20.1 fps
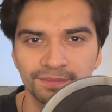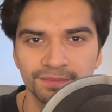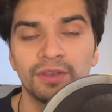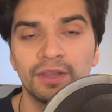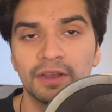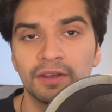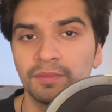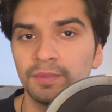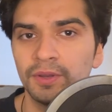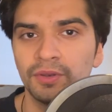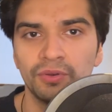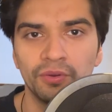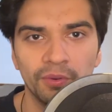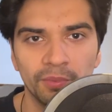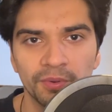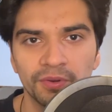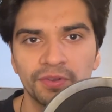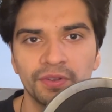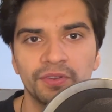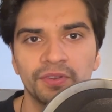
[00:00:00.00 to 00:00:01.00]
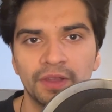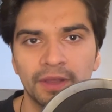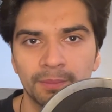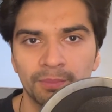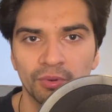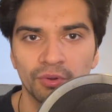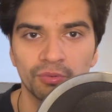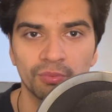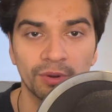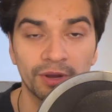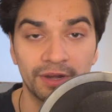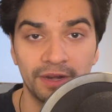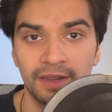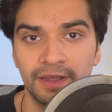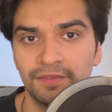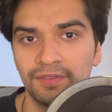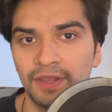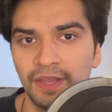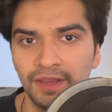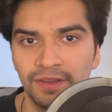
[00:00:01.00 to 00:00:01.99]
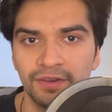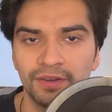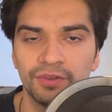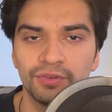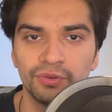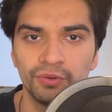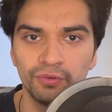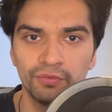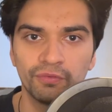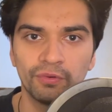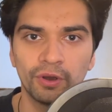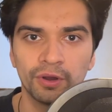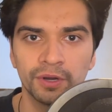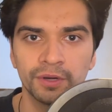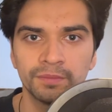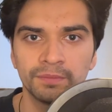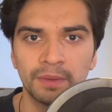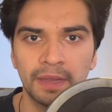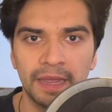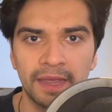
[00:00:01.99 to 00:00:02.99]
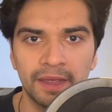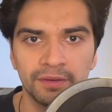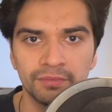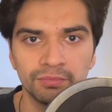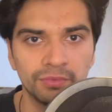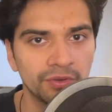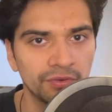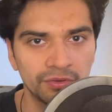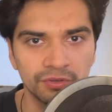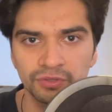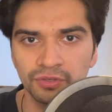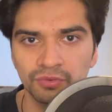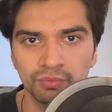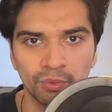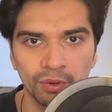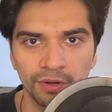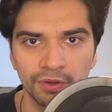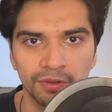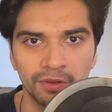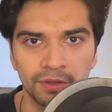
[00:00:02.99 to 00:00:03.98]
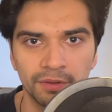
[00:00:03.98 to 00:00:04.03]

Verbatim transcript: There have been numerous examples where they have taken it too far, and this is just one of